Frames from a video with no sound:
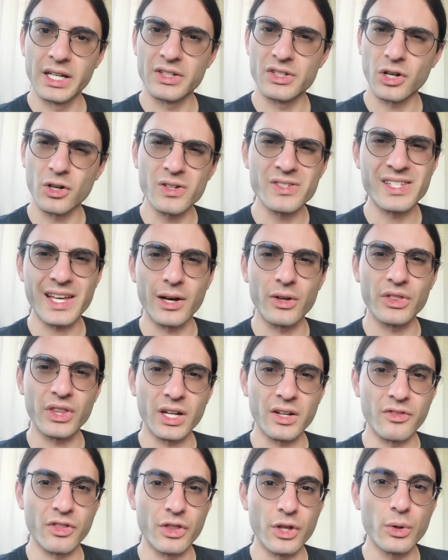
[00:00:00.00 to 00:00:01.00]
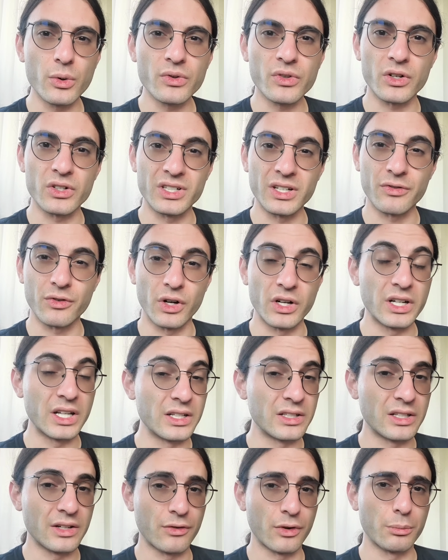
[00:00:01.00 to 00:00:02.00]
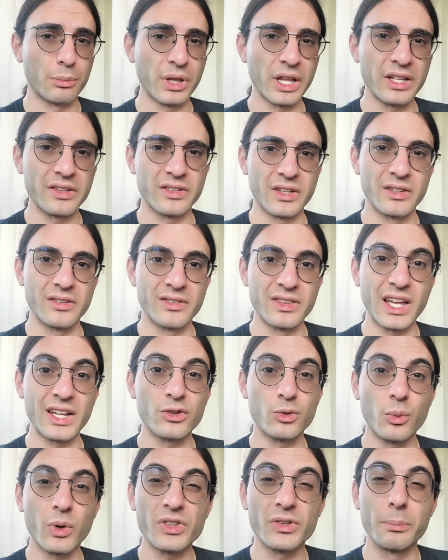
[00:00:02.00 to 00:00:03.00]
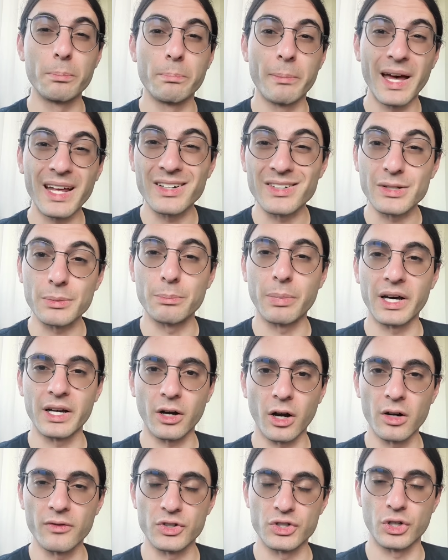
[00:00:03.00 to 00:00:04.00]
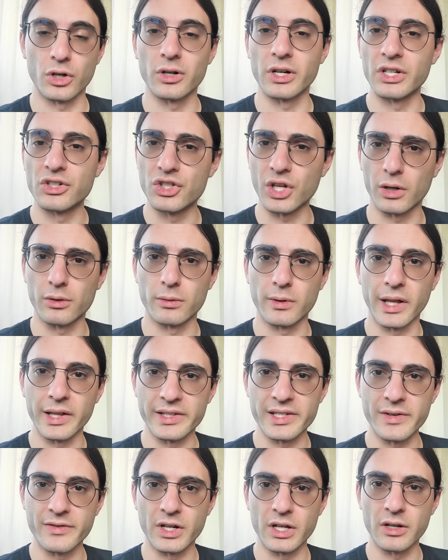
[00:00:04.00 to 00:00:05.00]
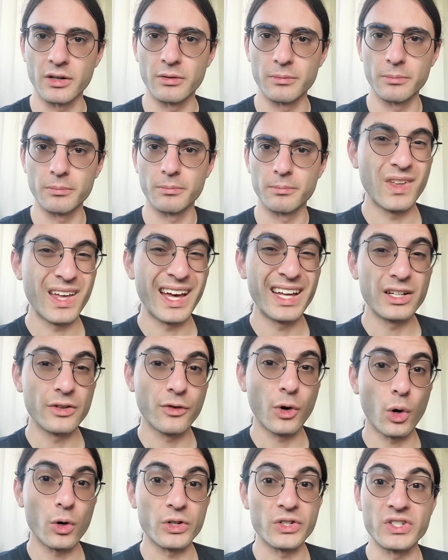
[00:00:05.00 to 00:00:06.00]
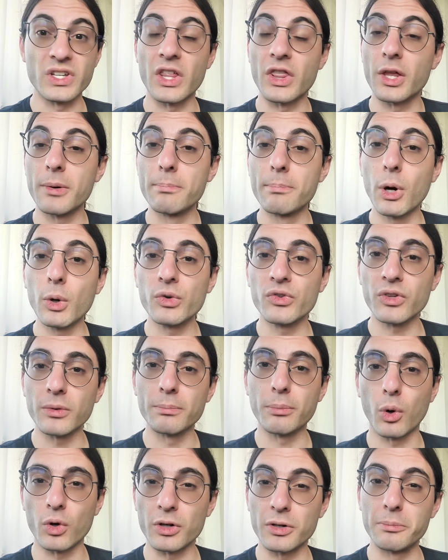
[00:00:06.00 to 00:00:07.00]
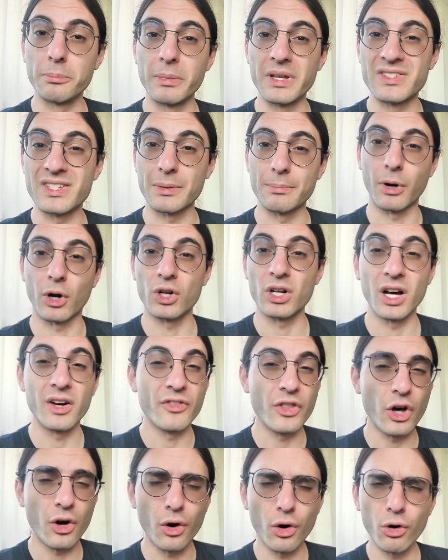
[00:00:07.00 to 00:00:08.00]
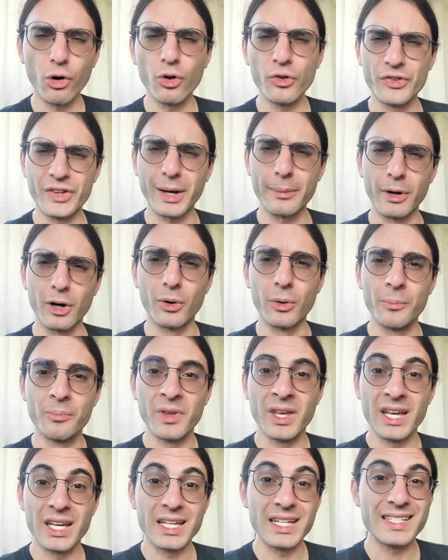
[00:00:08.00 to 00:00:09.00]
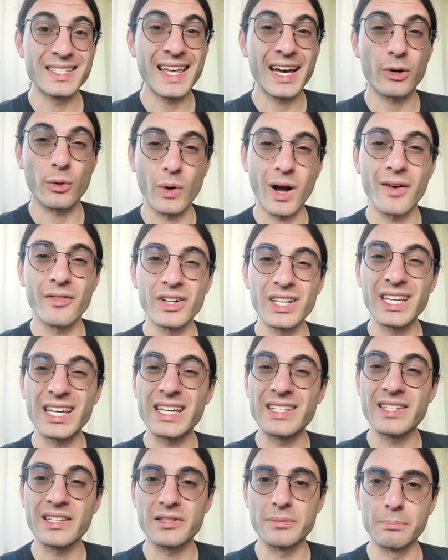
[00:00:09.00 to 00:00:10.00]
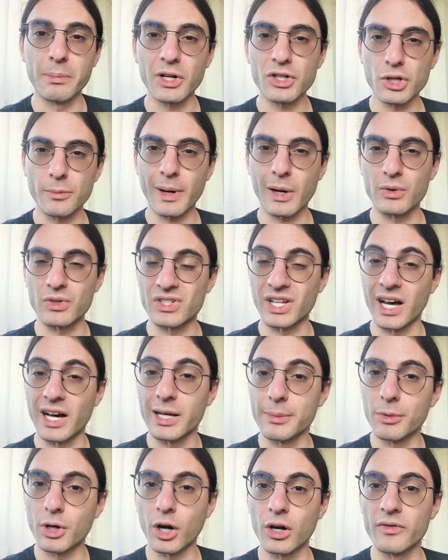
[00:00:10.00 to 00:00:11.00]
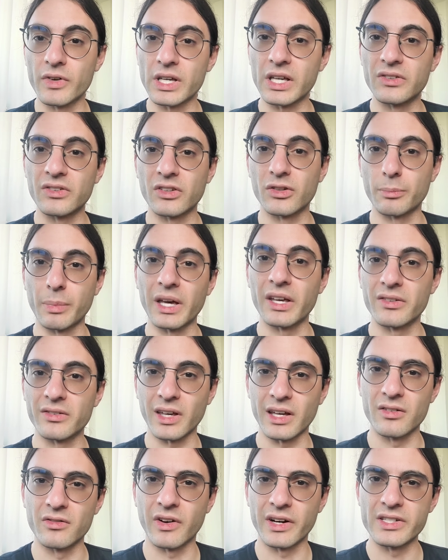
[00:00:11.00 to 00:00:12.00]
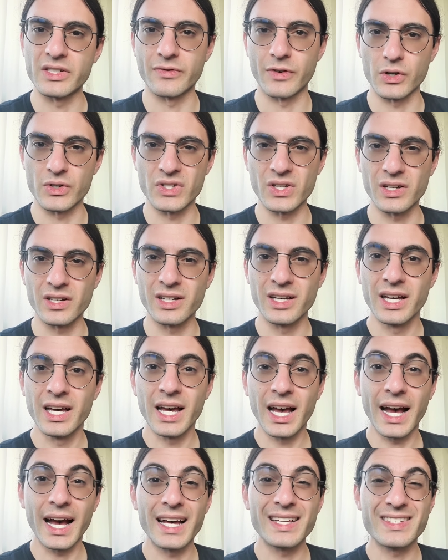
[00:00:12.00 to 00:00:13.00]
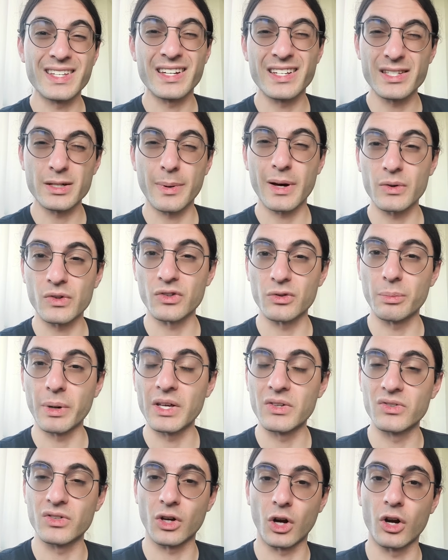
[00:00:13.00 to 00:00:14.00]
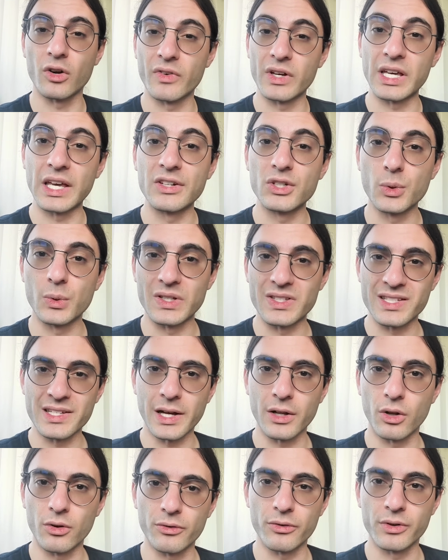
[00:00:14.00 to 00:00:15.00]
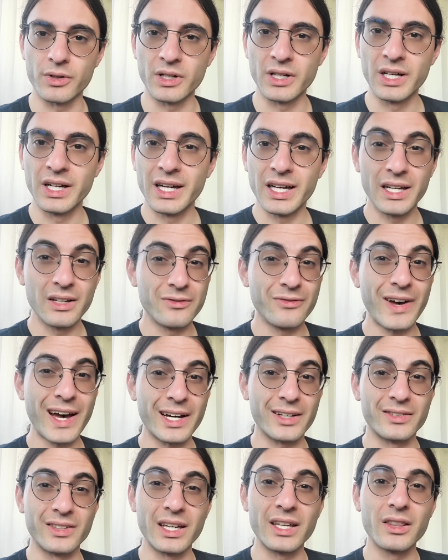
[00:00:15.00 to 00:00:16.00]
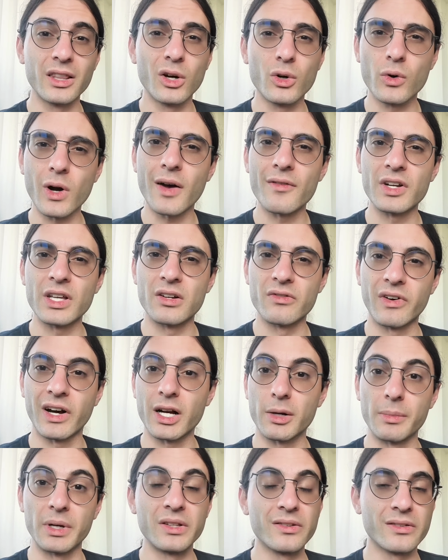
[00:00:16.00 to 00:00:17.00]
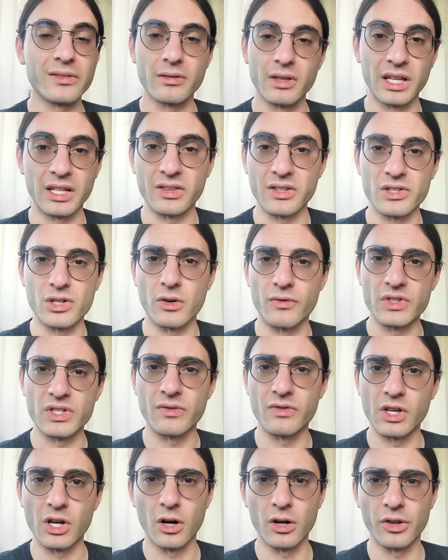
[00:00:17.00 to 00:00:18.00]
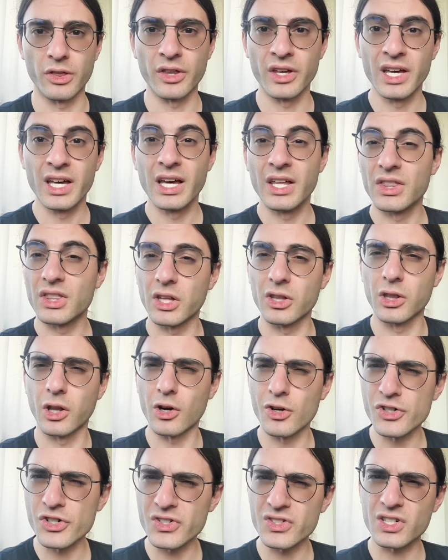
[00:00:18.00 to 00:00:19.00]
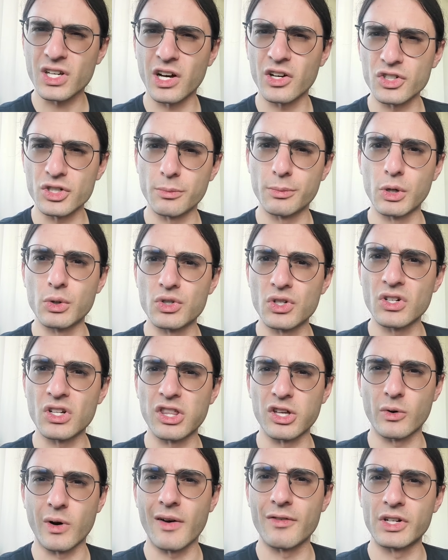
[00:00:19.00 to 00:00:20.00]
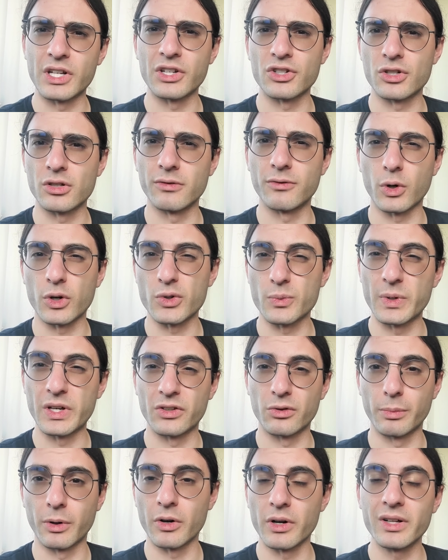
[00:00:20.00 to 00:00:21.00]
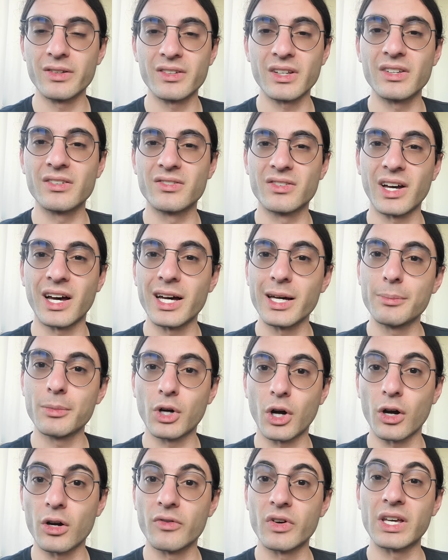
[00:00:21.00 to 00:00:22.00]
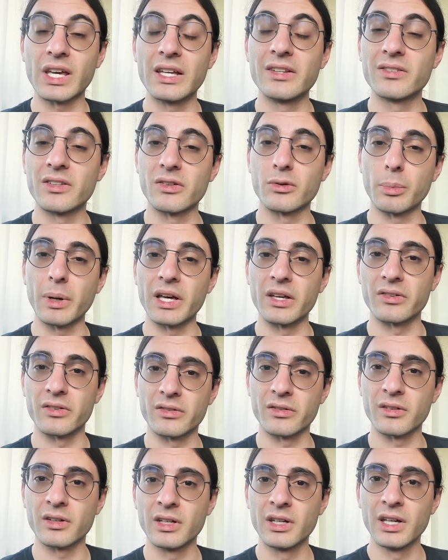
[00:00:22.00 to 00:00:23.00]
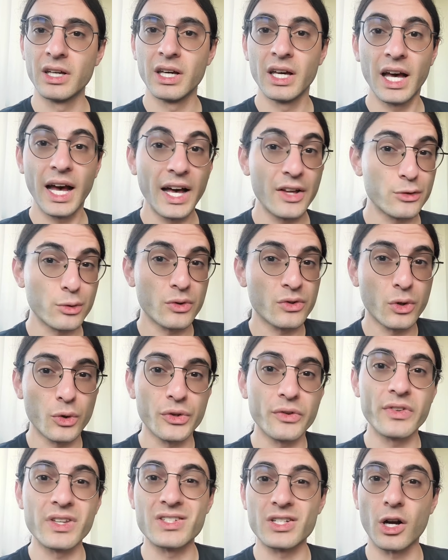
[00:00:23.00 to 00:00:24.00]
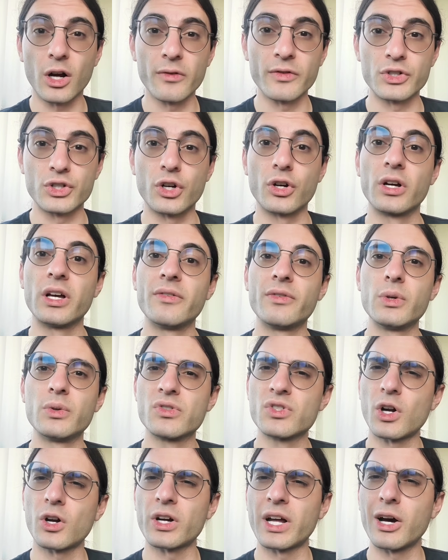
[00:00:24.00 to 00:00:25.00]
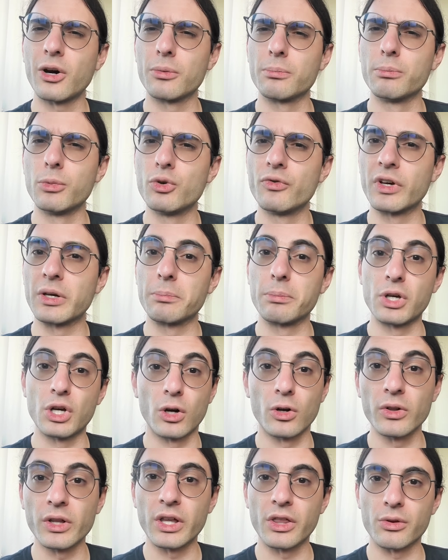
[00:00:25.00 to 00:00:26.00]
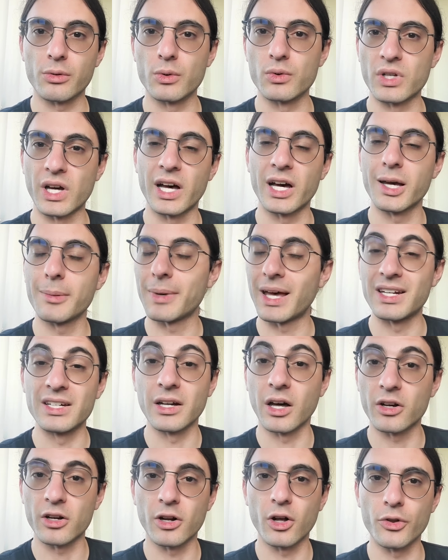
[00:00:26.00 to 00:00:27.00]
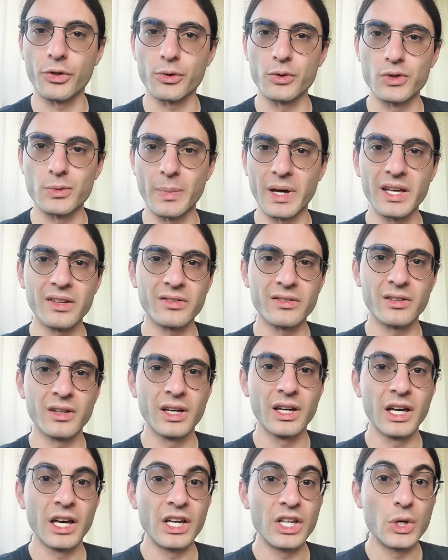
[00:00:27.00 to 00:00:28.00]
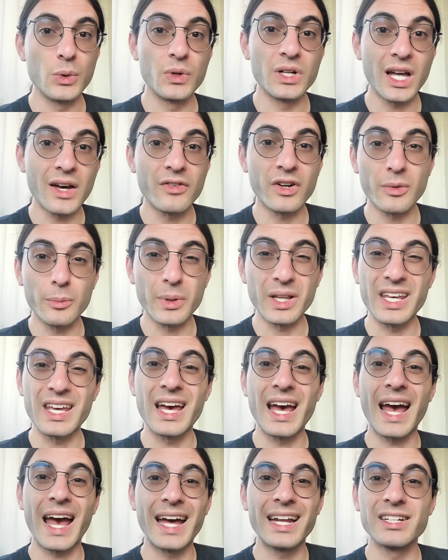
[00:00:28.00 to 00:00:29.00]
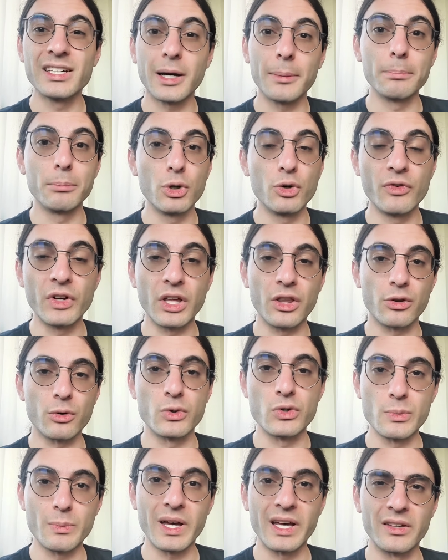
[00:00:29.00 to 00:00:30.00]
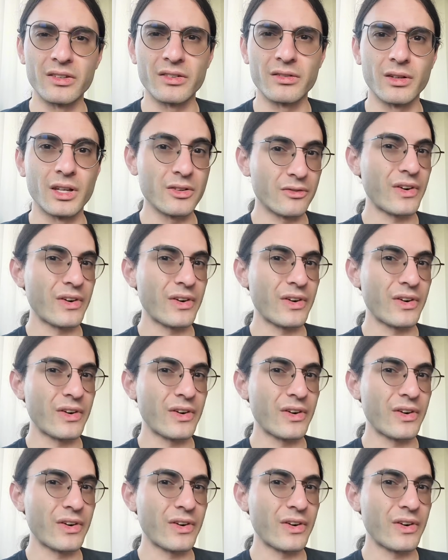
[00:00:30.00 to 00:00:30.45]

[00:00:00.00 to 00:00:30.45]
It turns out that if those are different in different places, that's what's meant by curvature in general relativity. And of course, the most important missing part of the whole demo is that gravity is as much about time curving into space and vice versa as it is about space curving into itself. In fact, in low gravity environments, like the surface of the Earth, the largest contribution to the gravitational force we experience is time curving into space. As a result of this curvature, if you start out moving purely through time and not at all through space, you inevitably end up moving through space.